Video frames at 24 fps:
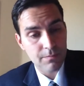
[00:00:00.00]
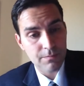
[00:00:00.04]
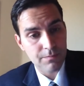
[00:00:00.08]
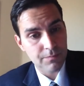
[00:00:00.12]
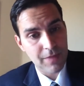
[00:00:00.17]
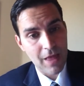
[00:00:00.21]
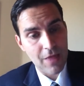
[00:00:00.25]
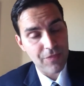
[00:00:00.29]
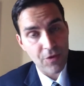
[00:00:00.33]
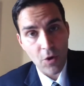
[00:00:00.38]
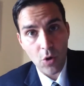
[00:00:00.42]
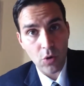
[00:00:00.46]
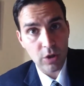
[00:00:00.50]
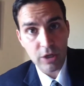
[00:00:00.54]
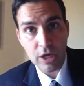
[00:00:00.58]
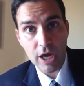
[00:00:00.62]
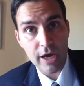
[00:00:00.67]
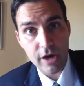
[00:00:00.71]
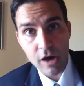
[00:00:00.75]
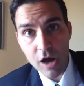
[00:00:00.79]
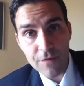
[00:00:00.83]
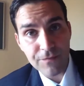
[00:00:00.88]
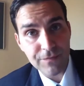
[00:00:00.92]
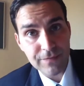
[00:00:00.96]
they'll cut
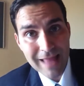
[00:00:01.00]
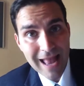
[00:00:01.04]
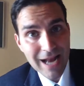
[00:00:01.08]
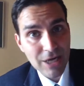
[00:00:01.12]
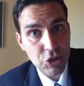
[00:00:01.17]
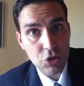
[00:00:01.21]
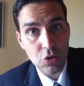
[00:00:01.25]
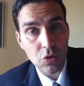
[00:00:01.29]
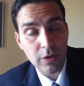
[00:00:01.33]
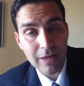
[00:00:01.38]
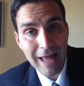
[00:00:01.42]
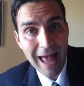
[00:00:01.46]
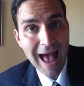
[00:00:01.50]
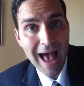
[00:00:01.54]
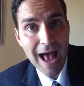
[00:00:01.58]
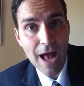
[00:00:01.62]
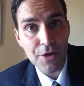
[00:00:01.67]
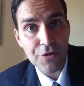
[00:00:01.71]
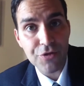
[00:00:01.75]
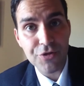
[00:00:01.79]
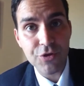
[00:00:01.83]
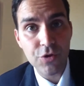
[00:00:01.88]
off natural gas